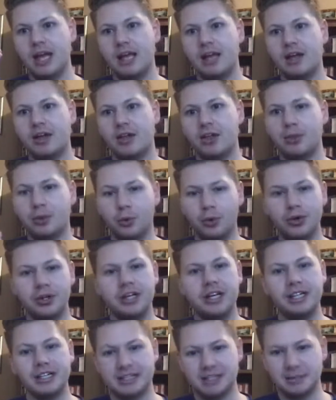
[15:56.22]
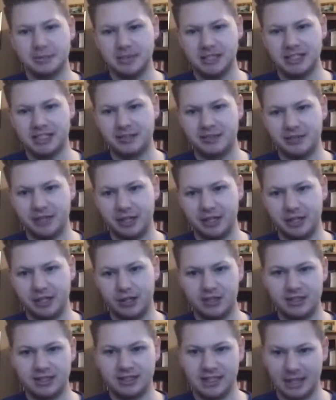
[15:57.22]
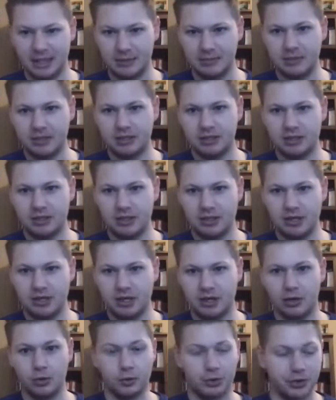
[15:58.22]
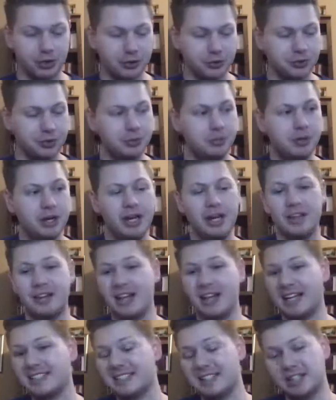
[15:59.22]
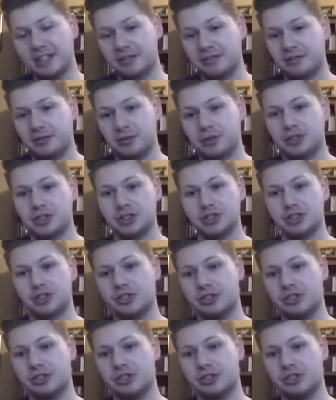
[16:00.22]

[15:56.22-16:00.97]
authority in a specific segment or group, that's an influencer. So